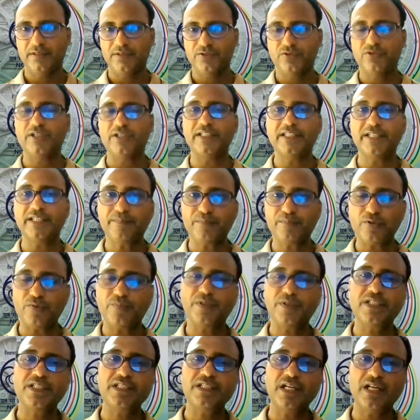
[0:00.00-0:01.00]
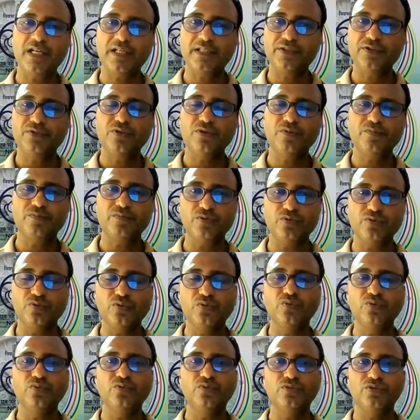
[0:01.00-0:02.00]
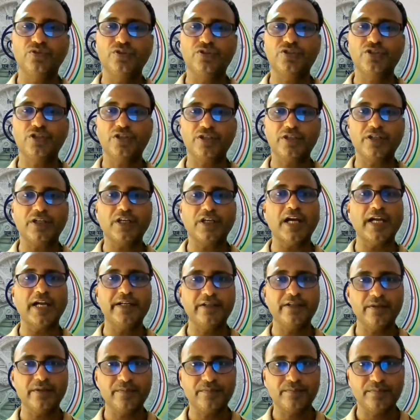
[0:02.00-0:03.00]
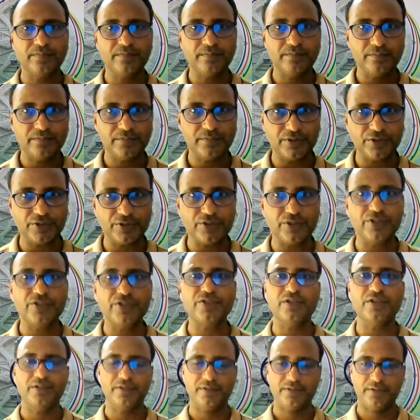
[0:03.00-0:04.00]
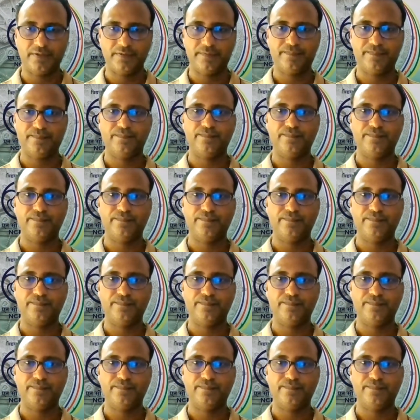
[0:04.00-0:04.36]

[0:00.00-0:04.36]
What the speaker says: So as a professional, you have to do certain kind of research.